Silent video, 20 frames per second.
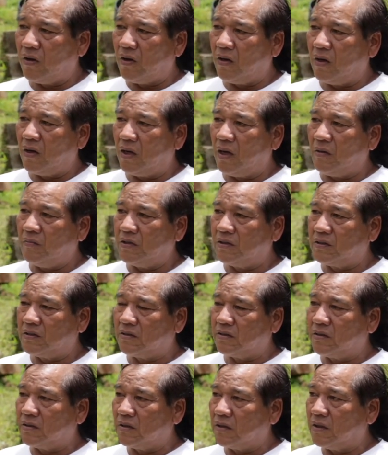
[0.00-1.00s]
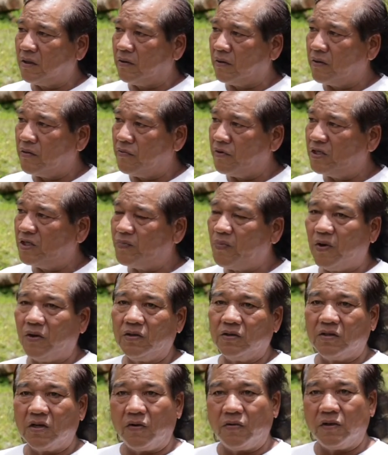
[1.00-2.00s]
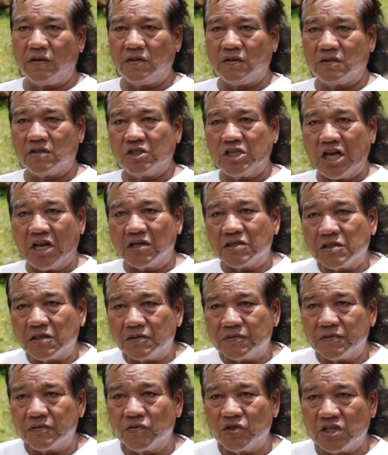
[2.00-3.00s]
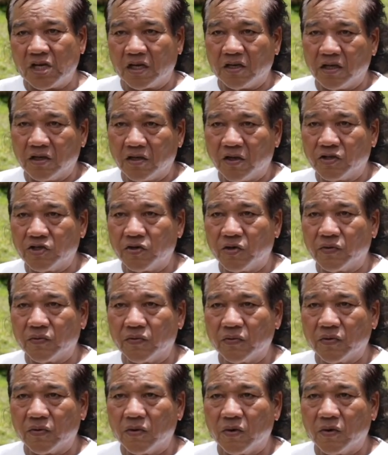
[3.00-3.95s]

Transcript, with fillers: uh, I was, the, the response towards shelter, which I didn't touch on,